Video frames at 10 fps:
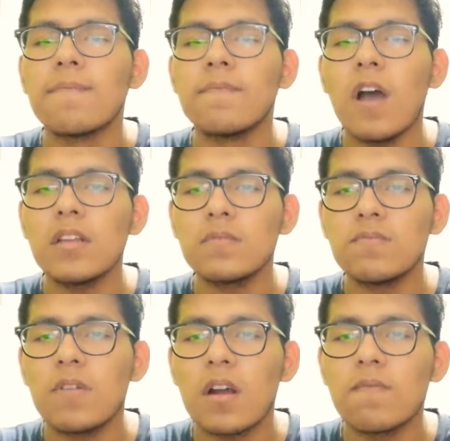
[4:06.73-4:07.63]
much
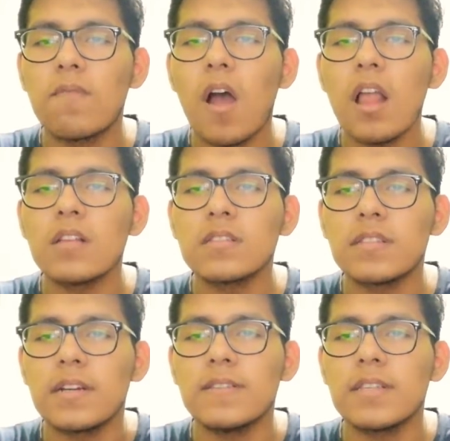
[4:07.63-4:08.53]
more
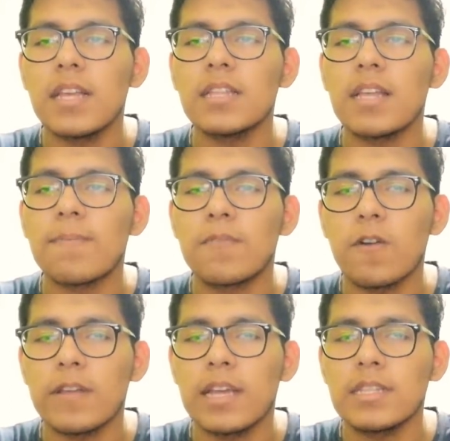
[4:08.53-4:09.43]
volunteers in the
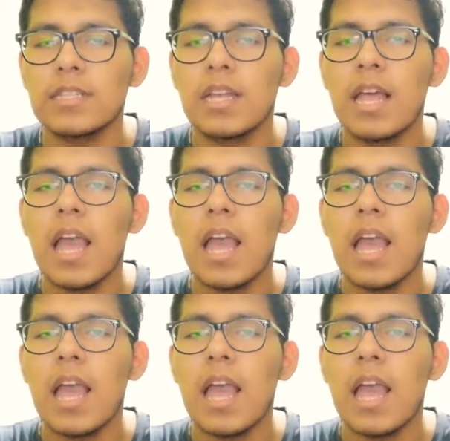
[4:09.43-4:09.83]
project.